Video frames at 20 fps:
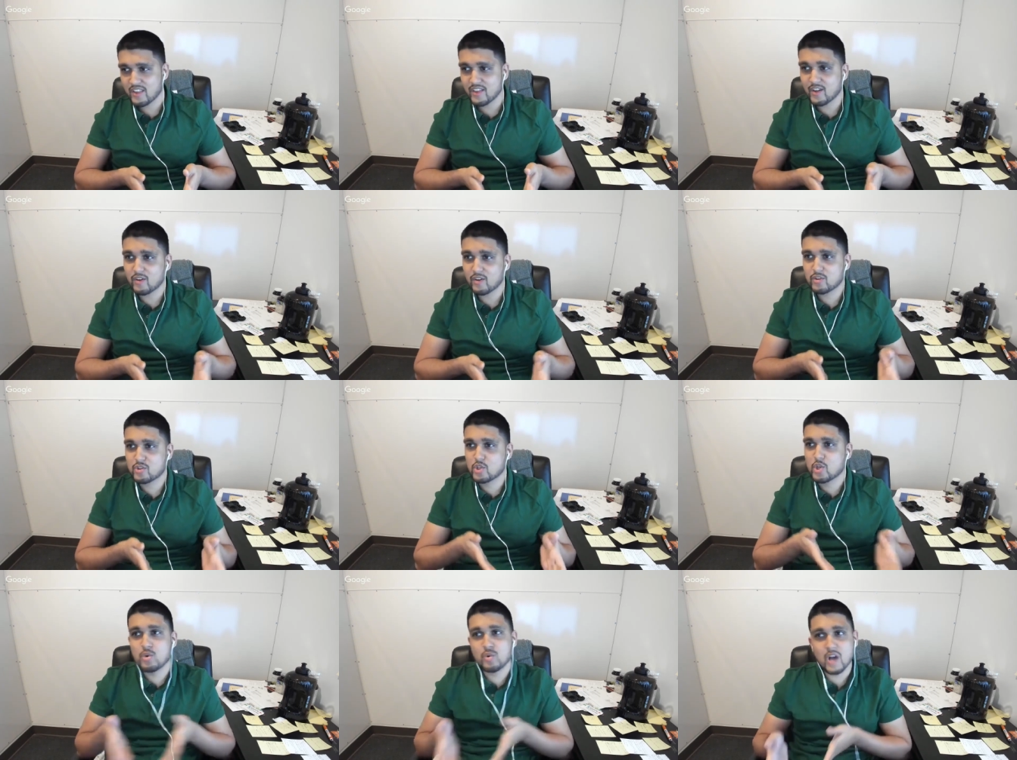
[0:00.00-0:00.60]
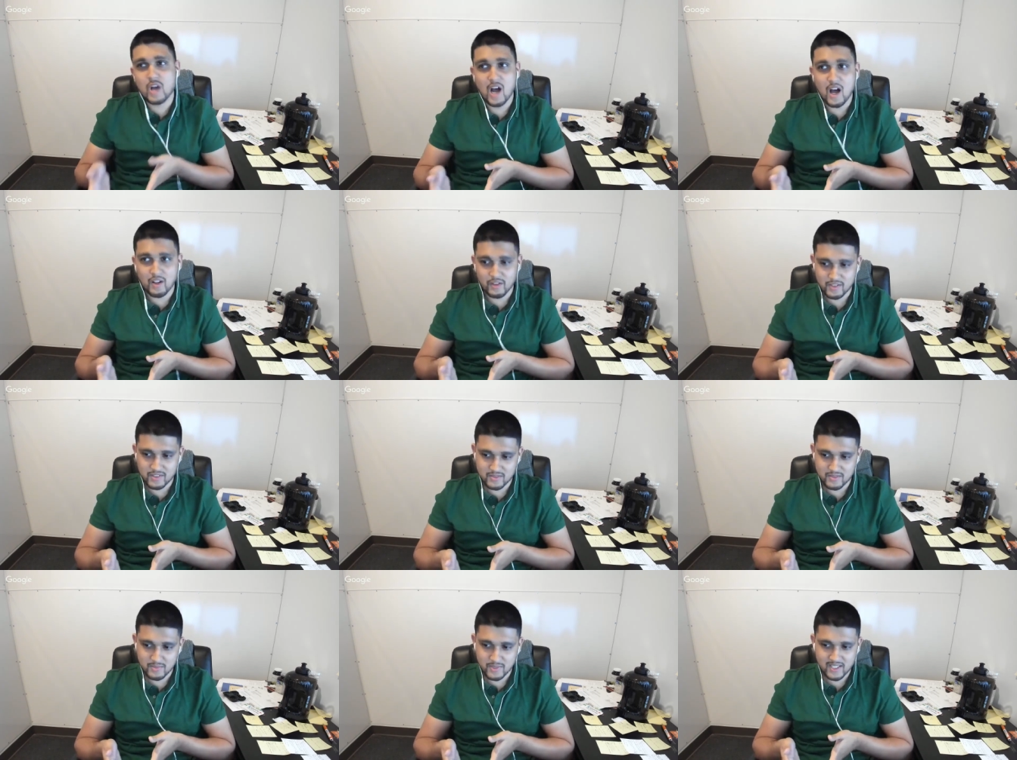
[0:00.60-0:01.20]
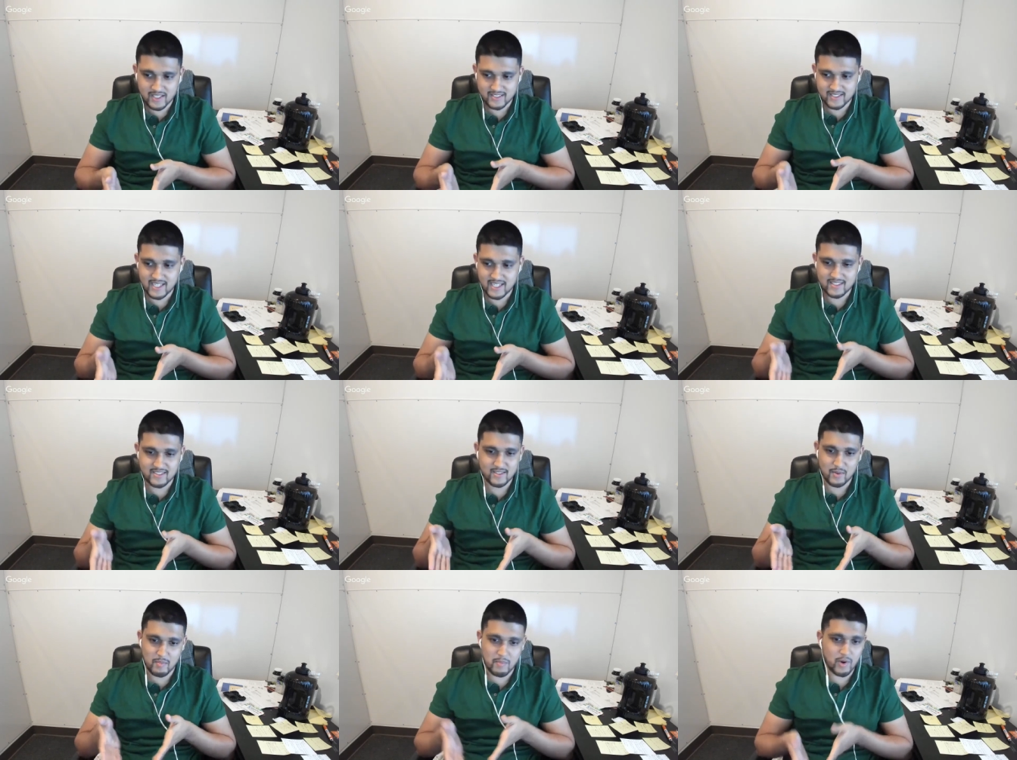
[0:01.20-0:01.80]
they're two dollars because
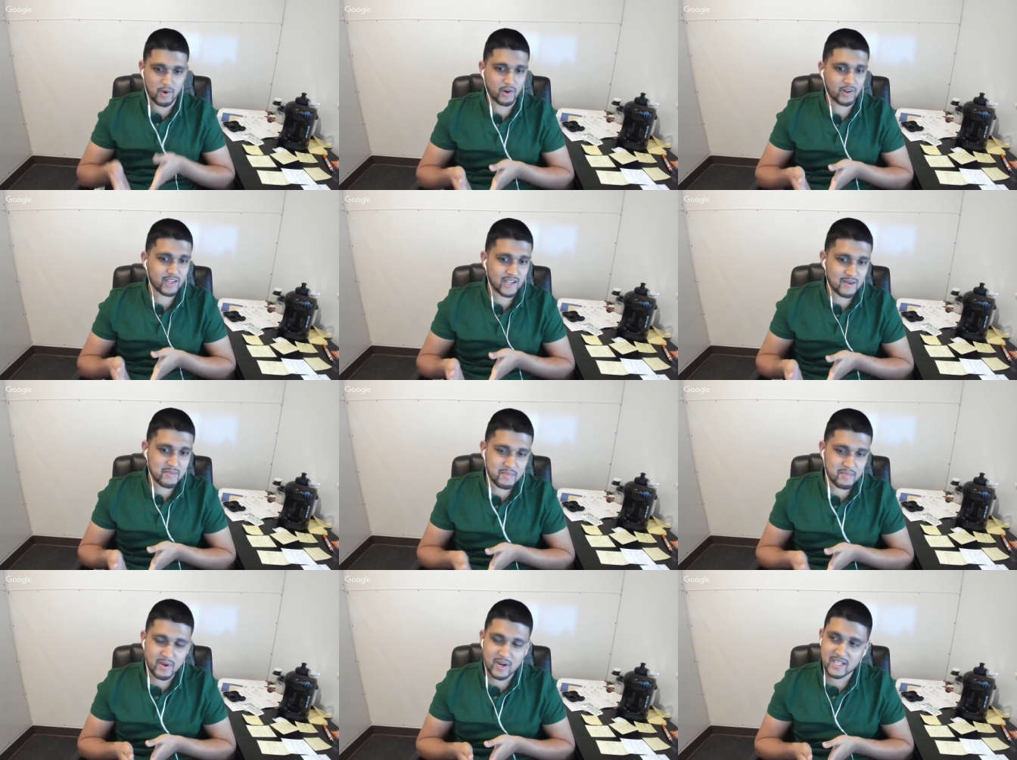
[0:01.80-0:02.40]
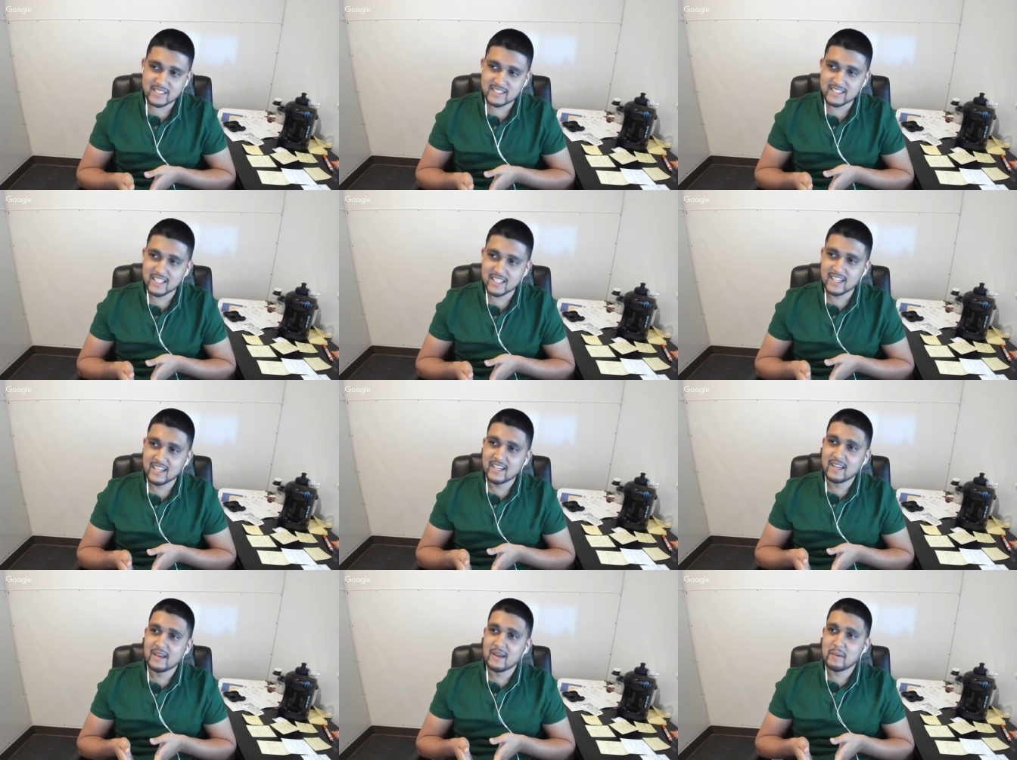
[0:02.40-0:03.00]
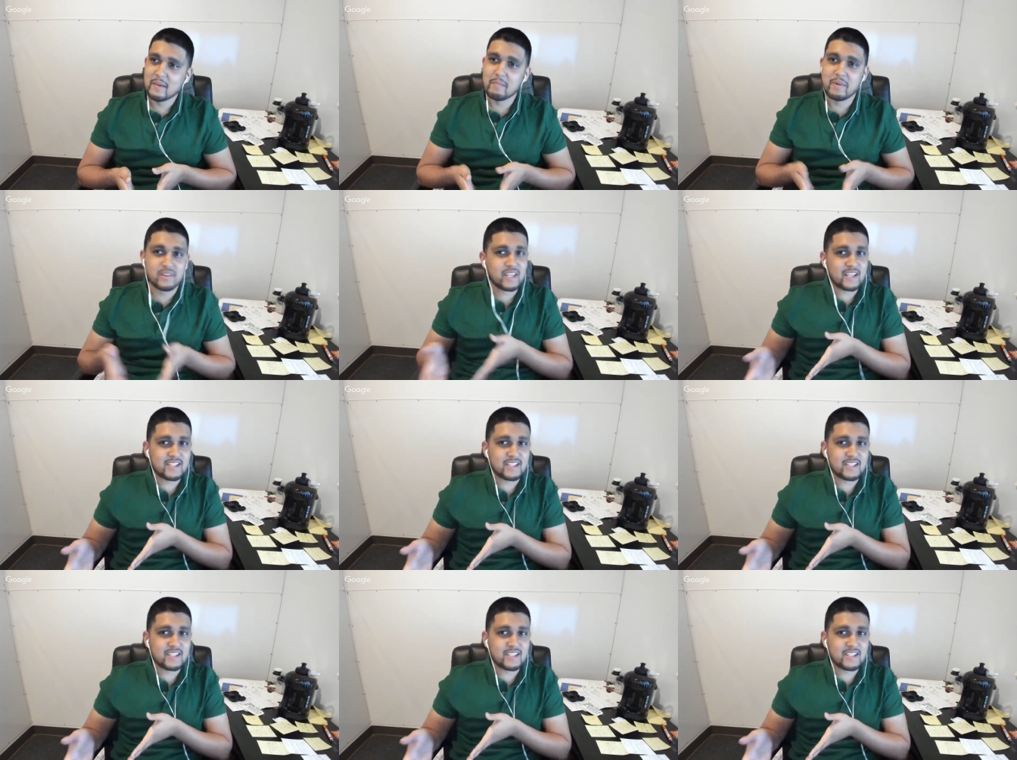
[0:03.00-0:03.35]
that's their markdown price. But